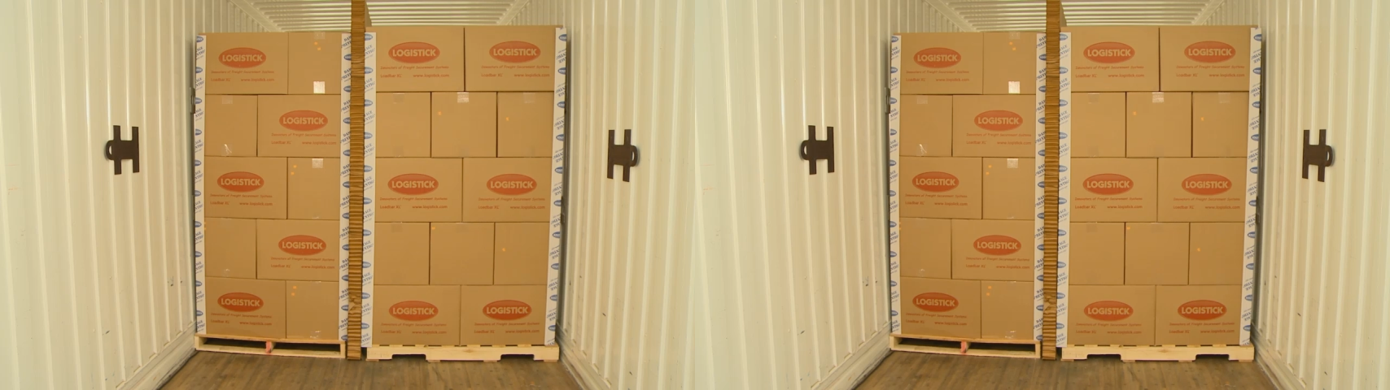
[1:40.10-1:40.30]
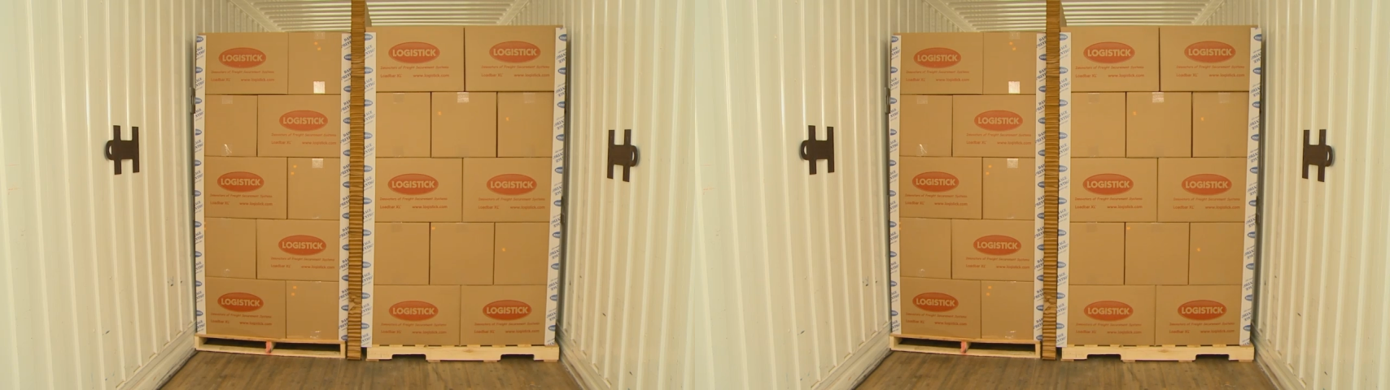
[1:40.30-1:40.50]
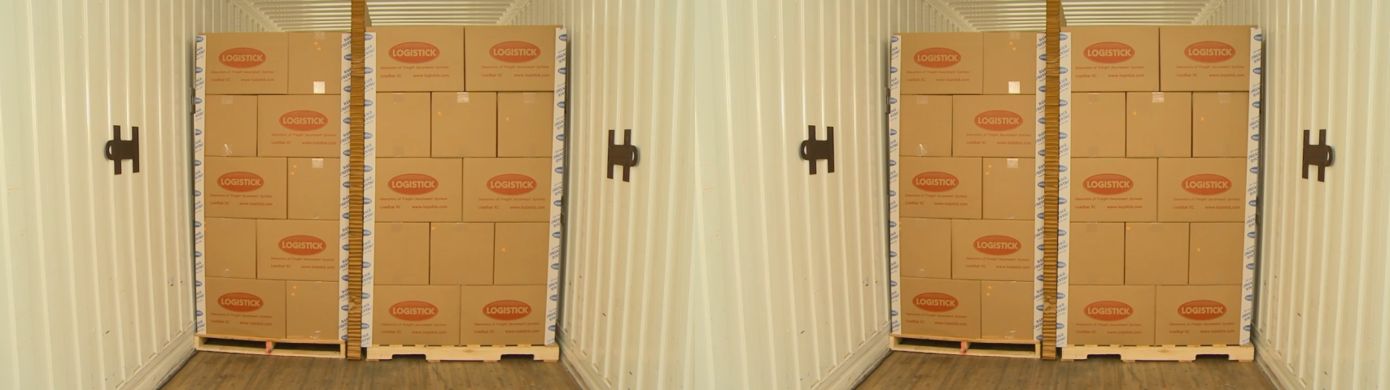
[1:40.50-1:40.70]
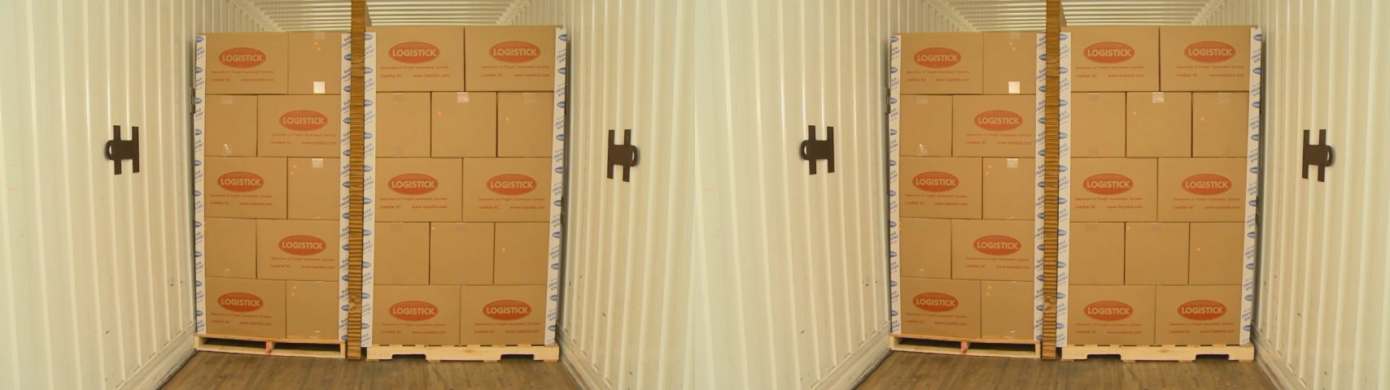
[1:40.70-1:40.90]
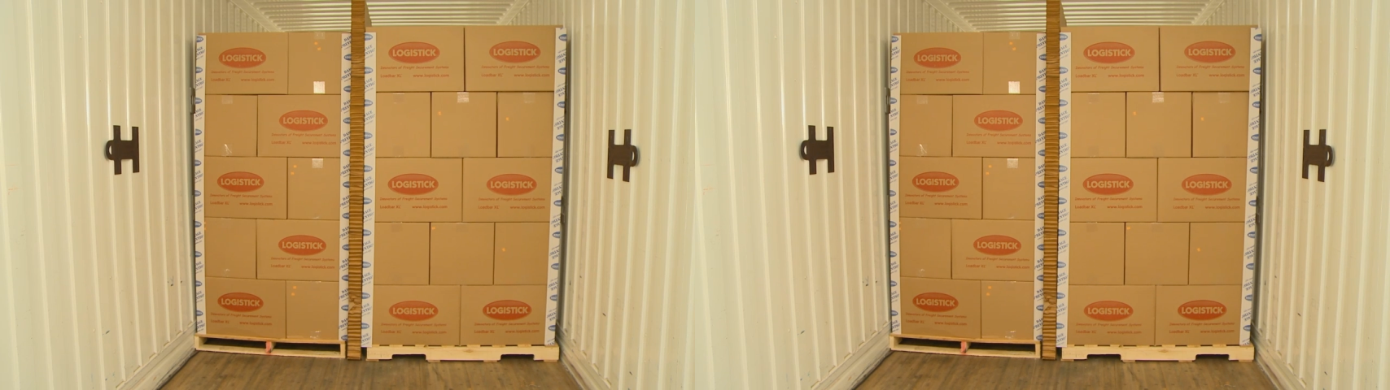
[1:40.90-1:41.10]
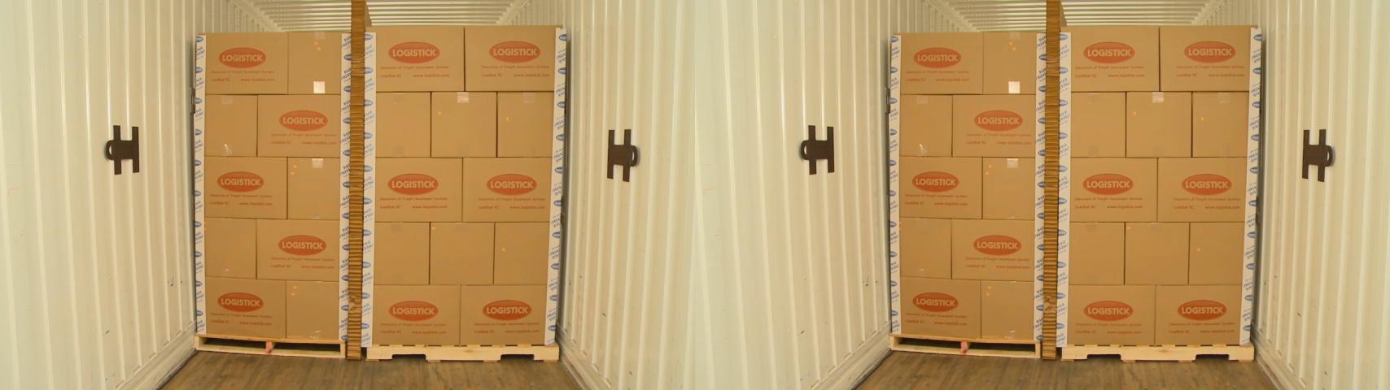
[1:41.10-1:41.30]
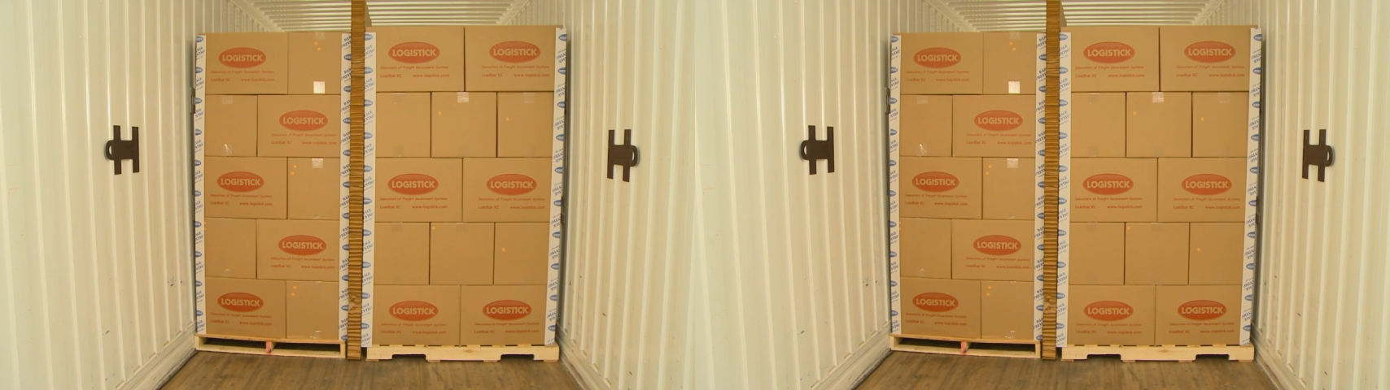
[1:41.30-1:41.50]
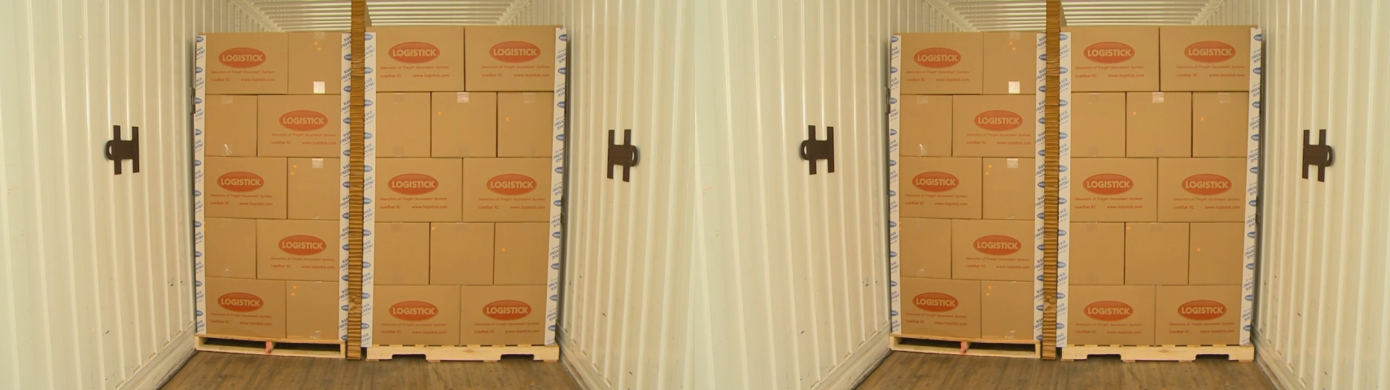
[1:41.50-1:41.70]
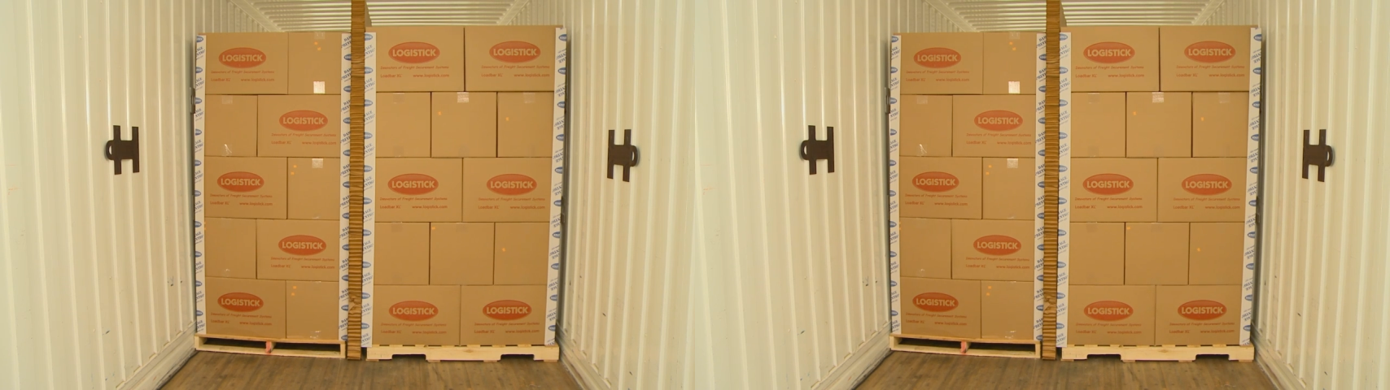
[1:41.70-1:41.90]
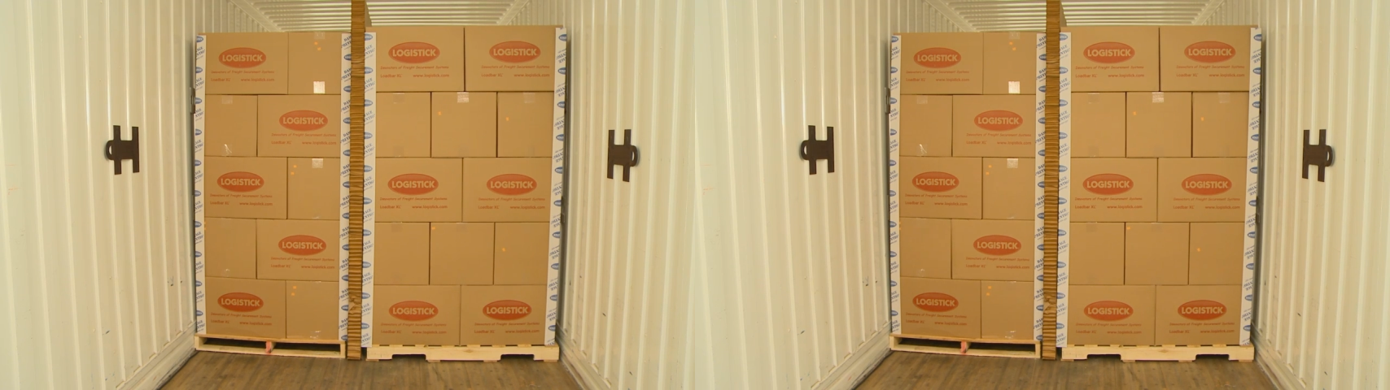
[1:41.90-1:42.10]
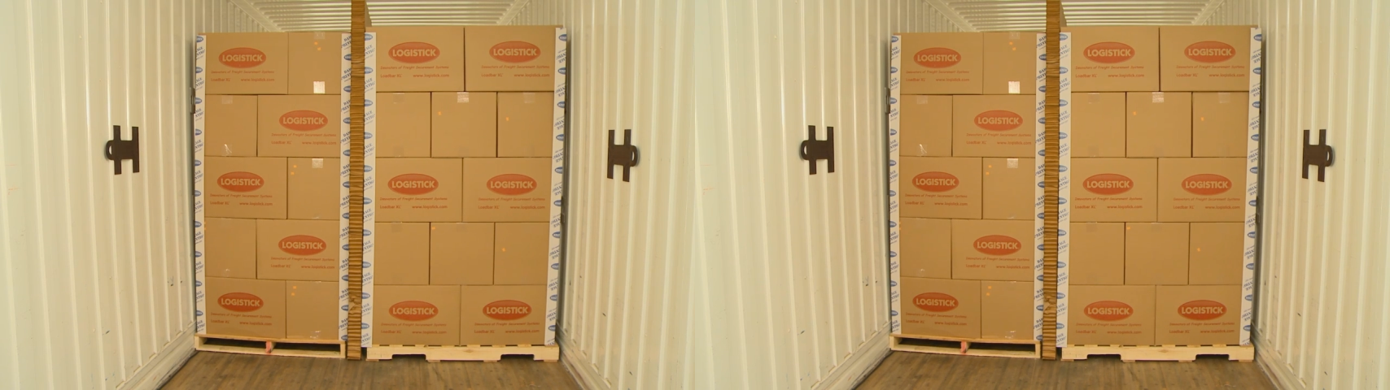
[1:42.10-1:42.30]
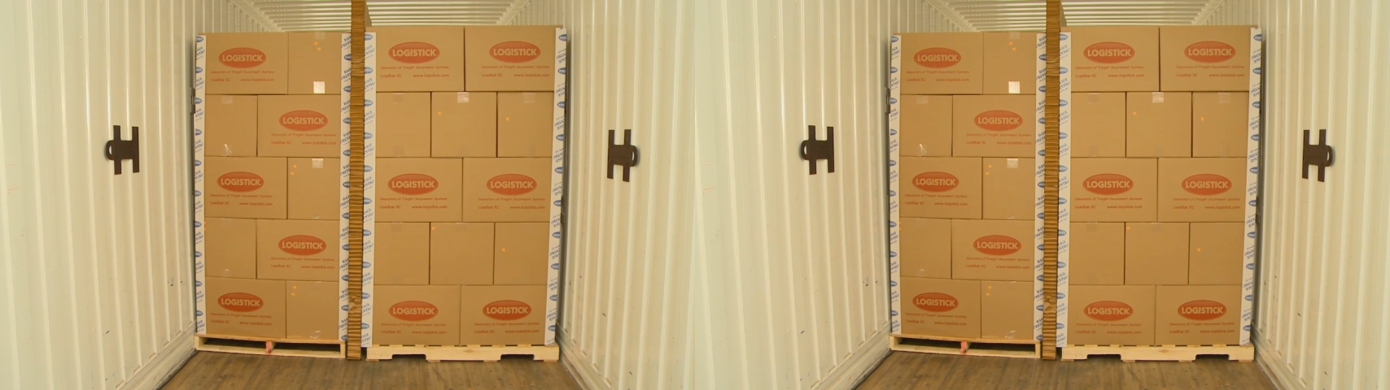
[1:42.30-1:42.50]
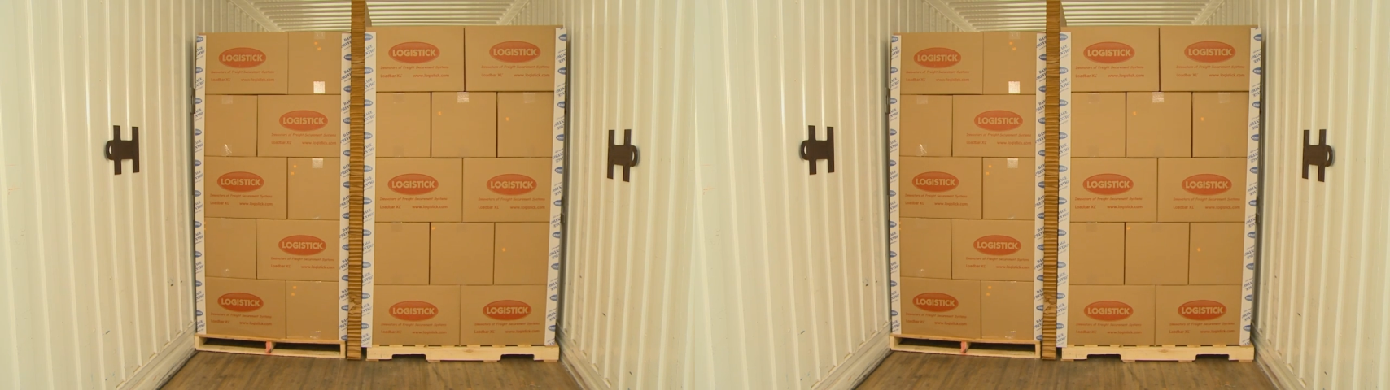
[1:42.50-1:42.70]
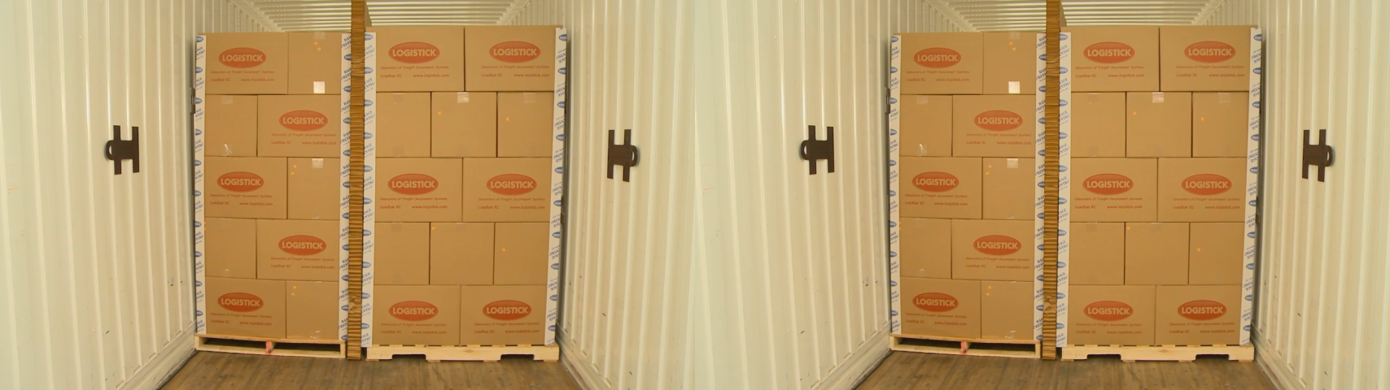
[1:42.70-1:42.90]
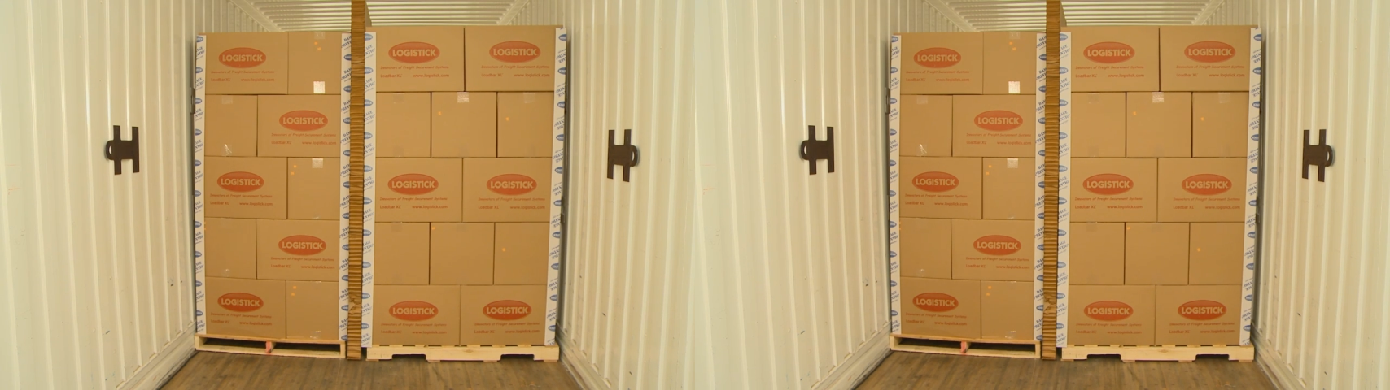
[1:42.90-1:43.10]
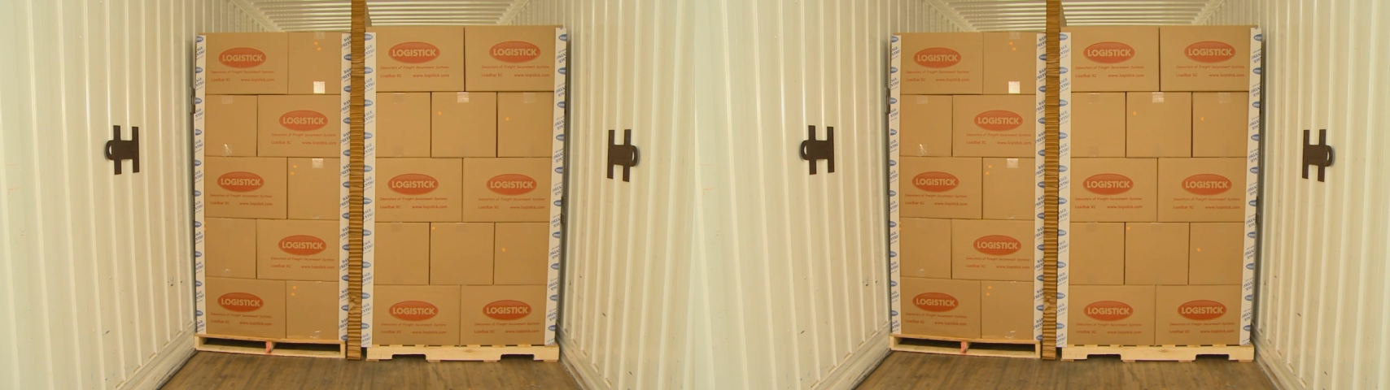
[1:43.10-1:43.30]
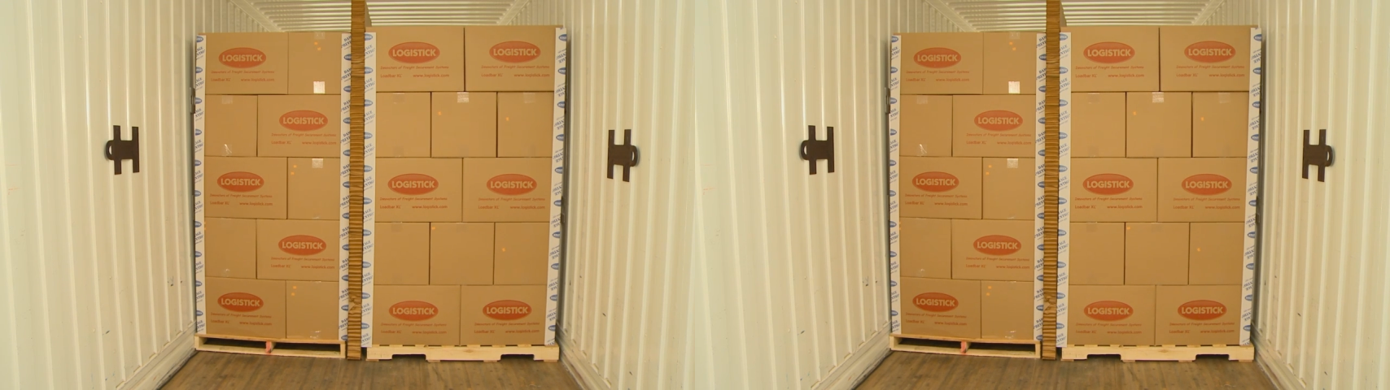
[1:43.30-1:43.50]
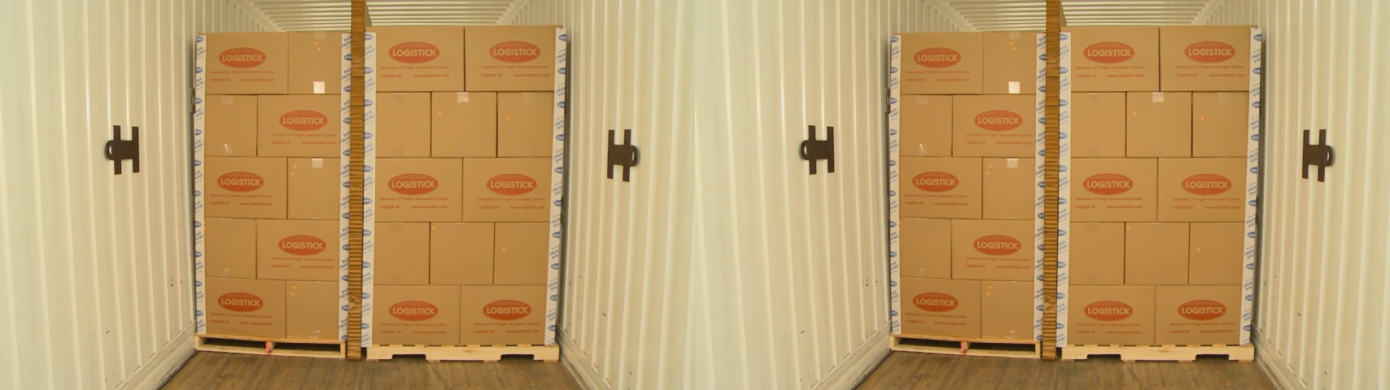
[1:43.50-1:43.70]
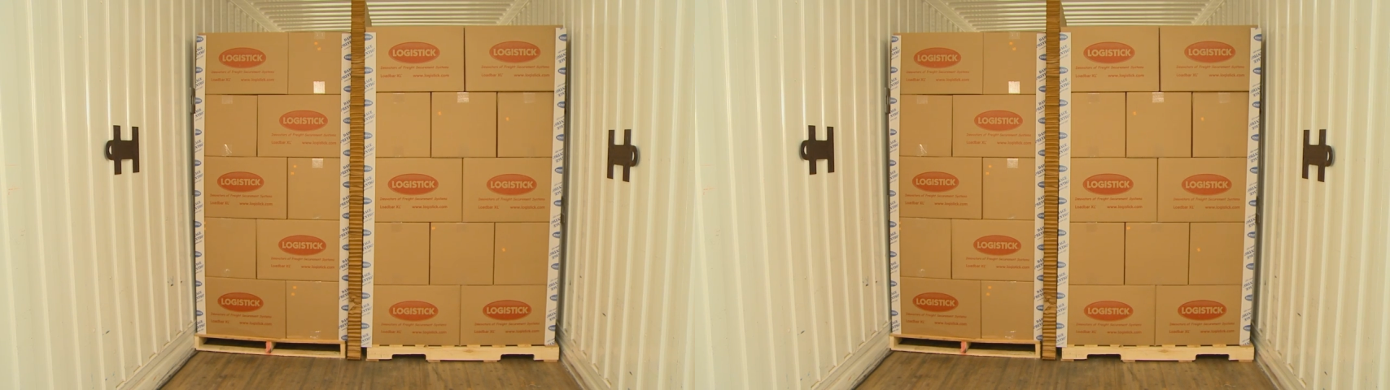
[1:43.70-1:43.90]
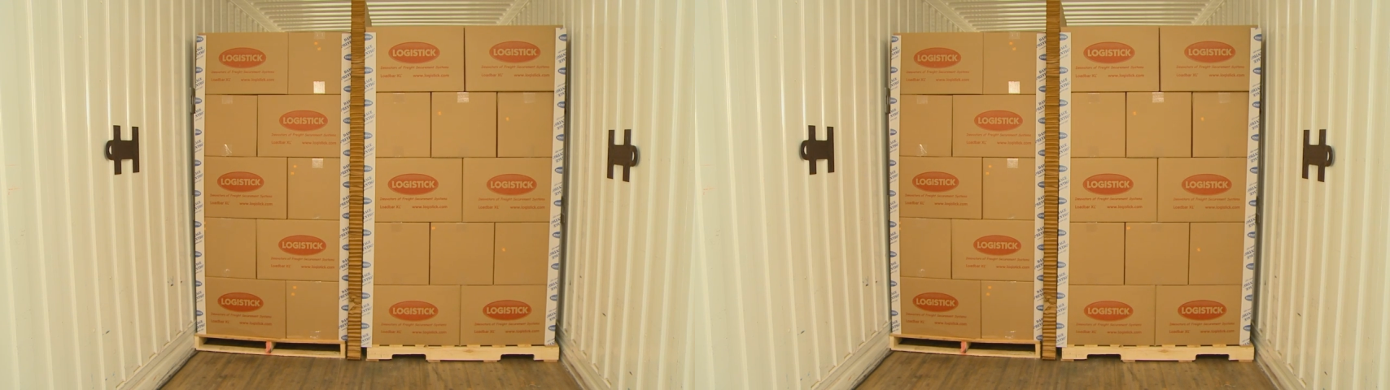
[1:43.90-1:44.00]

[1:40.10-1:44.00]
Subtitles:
[unreadable: no face in view]